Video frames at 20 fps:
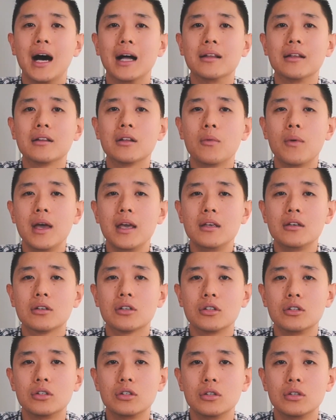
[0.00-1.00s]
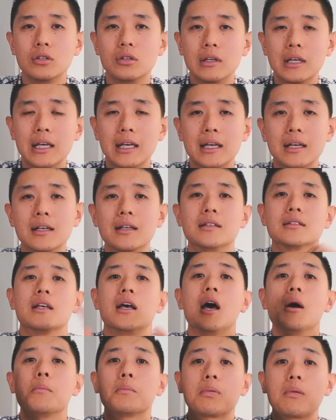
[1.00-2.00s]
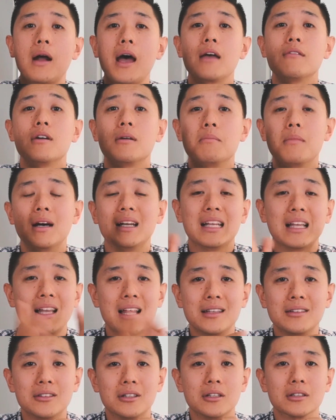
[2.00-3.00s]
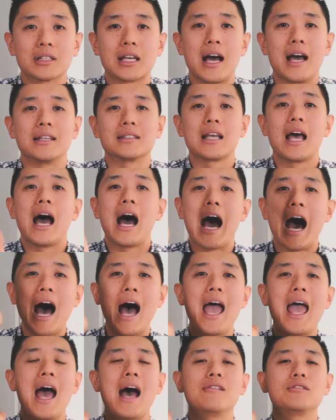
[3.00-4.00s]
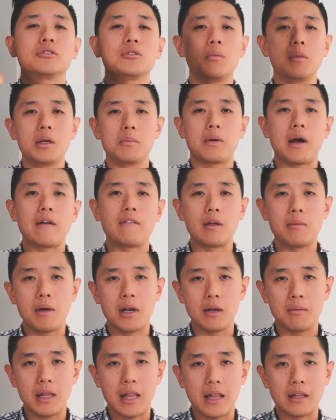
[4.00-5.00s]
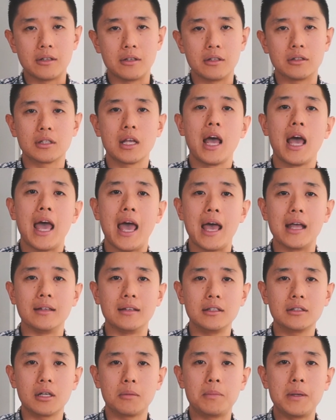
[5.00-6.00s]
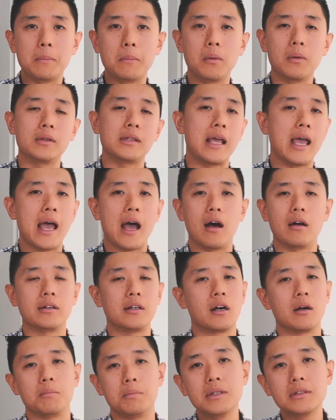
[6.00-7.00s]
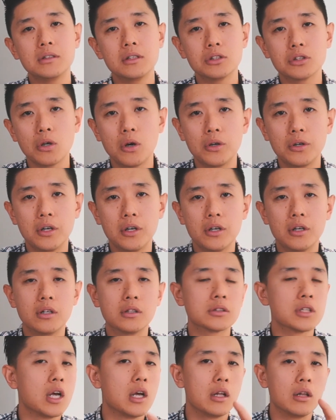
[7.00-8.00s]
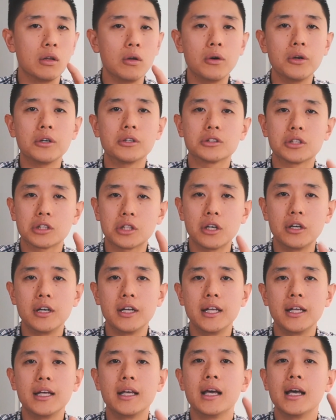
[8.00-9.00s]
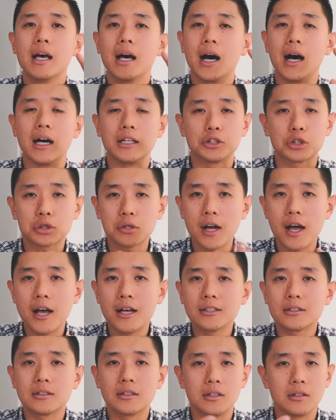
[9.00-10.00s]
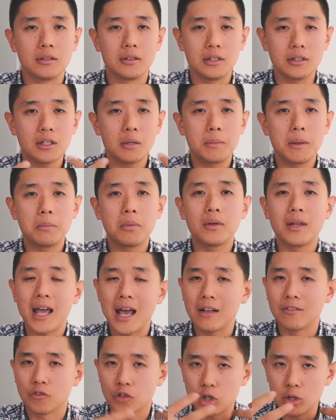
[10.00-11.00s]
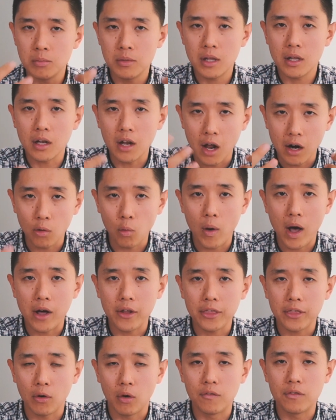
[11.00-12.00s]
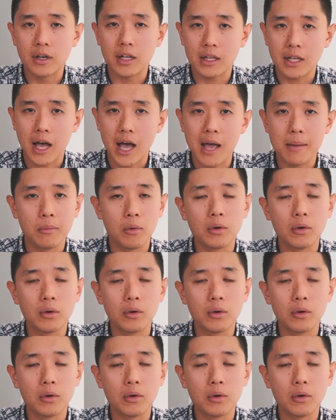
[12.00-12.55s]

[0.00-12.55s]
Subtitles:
Another way you can do is private money lenders, guys. I have so many private money lenders, and these are people, they're business owners, lawyers, attorney, trust. These are people that have accumulated a lot of wealth over the time.